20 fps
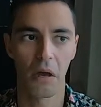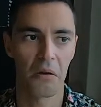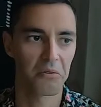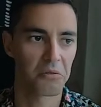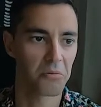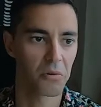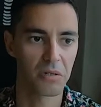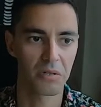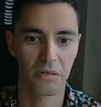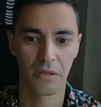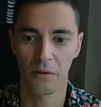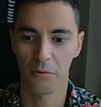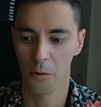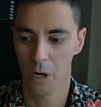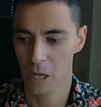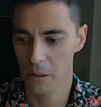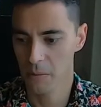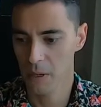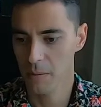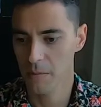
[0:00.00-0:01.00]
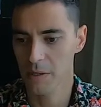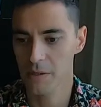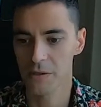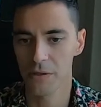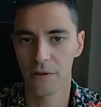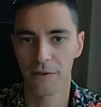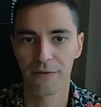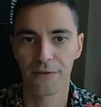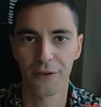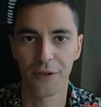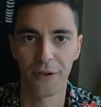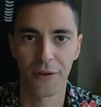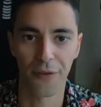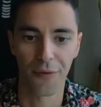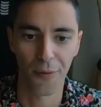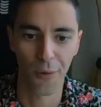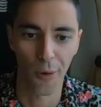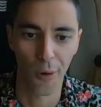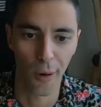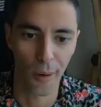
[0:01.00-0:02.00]
Every once in a while, maybe it's good for you to
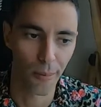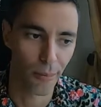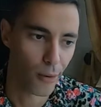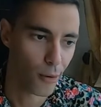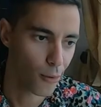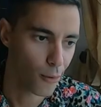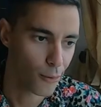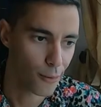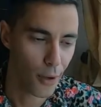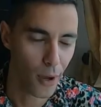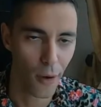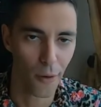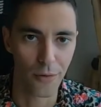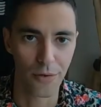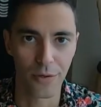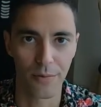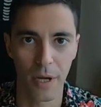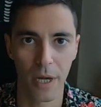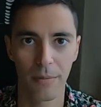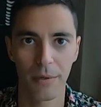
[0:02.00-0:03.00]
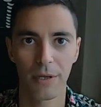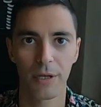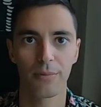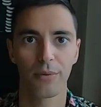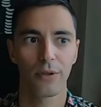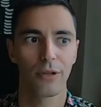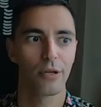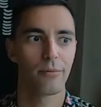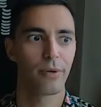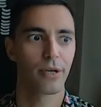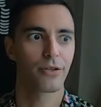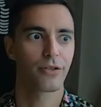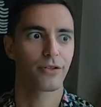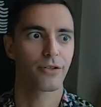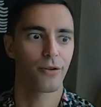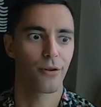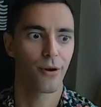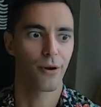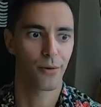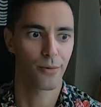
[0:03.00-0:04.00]
throw up. Who knows? Maybe the bulimics
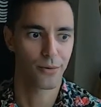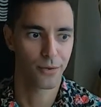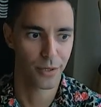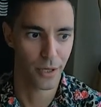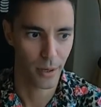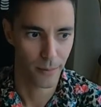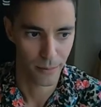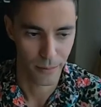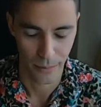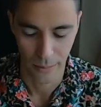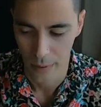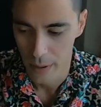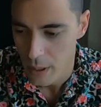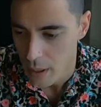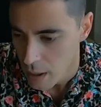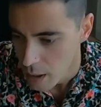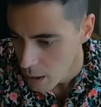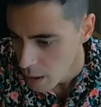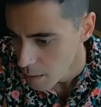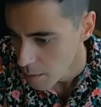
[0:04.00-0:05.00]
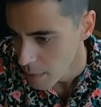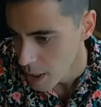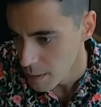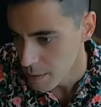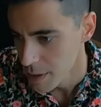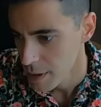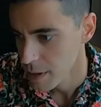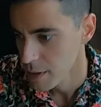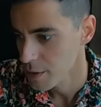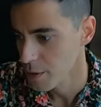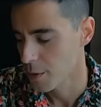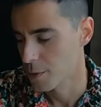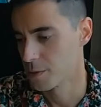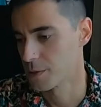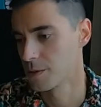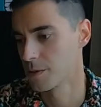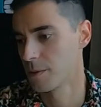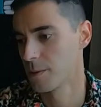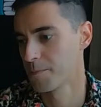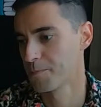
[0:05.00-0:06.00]
know something. Maybe they don't.
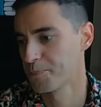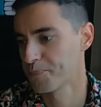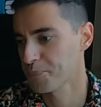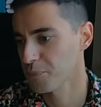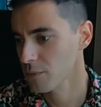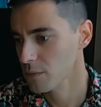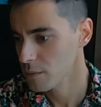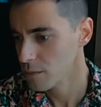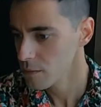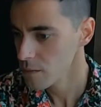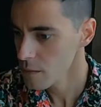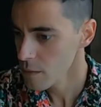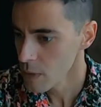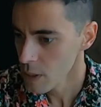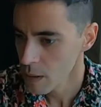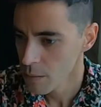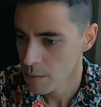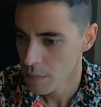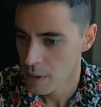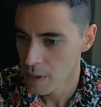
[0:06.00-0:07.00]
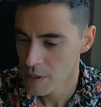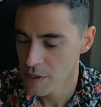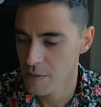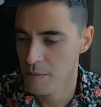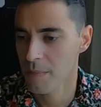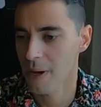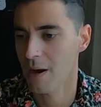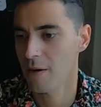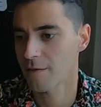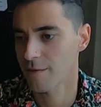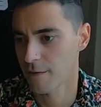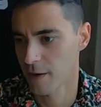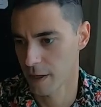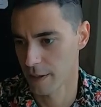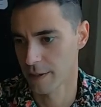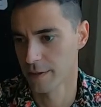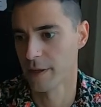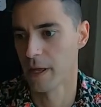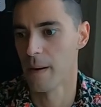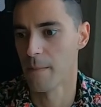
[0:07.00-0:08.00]
But it's about
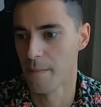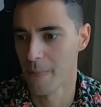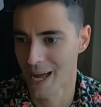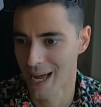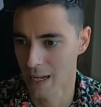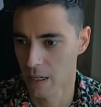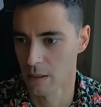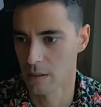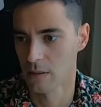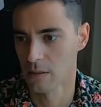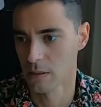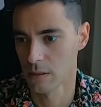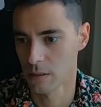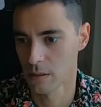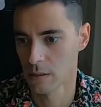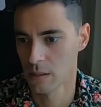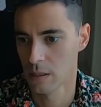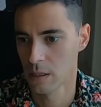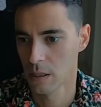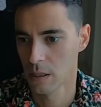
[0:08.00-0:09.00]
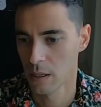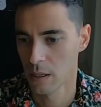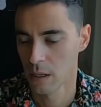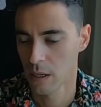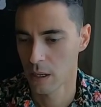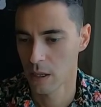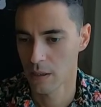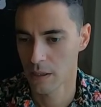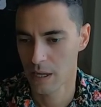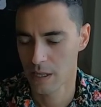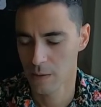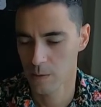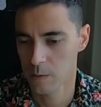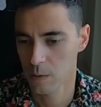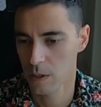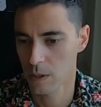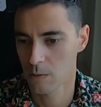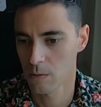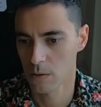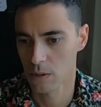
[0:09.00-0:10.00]
finding that balance. And that's
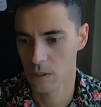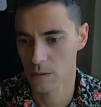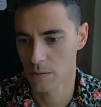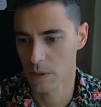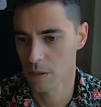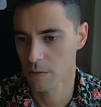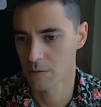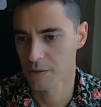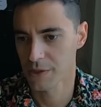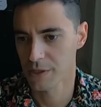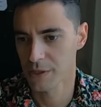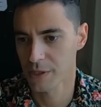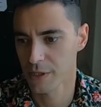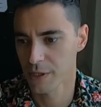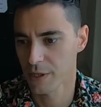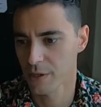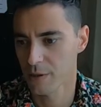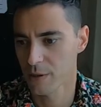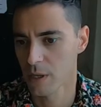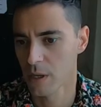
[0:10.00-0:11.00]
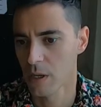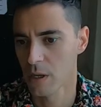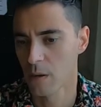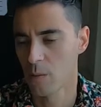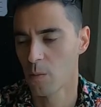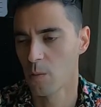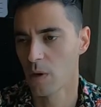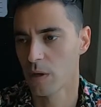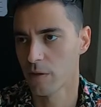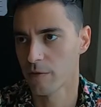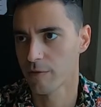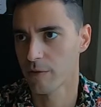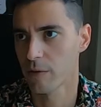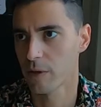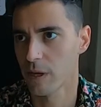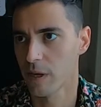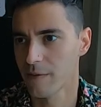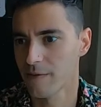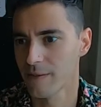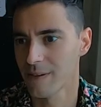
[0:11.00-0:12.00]
what it was, man. It was just another wonderful
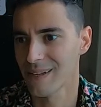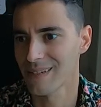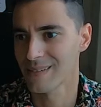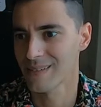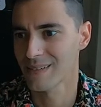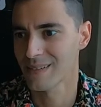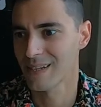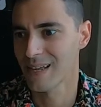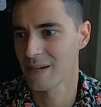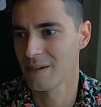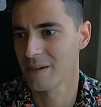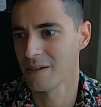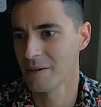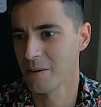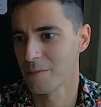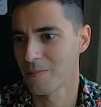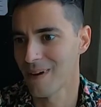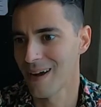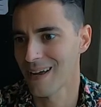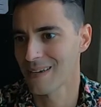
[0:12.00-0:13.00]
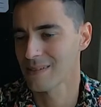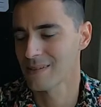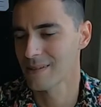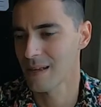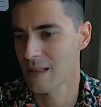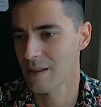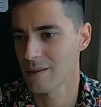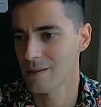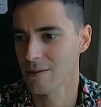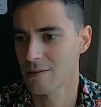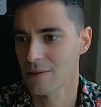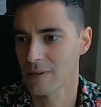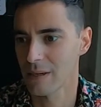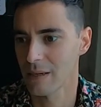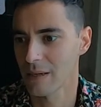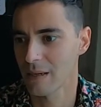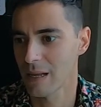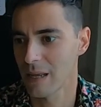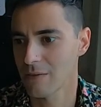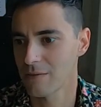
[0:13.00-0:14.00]
life lesson that, past 10:30,
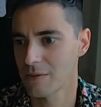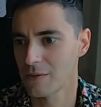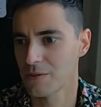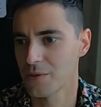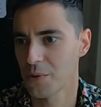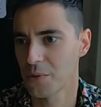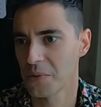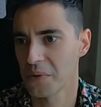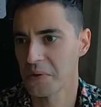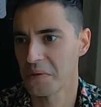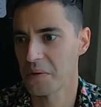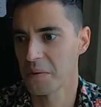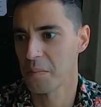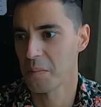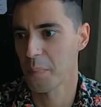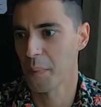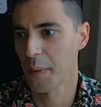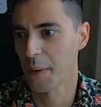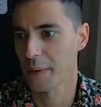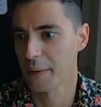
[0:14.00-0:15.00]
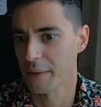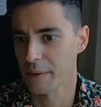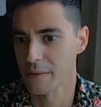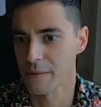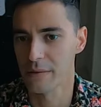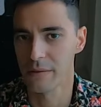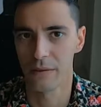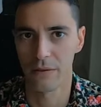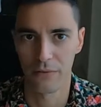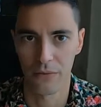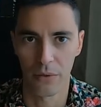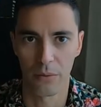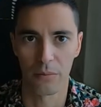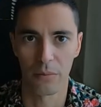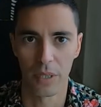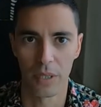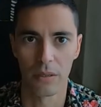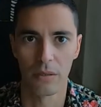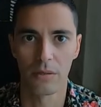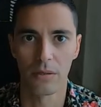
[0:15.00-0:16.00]
11, don't eat the biggest of the
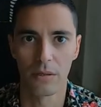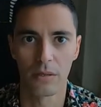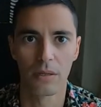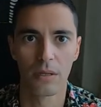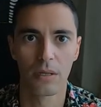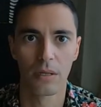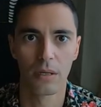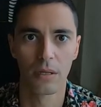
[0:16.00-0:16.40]
meals.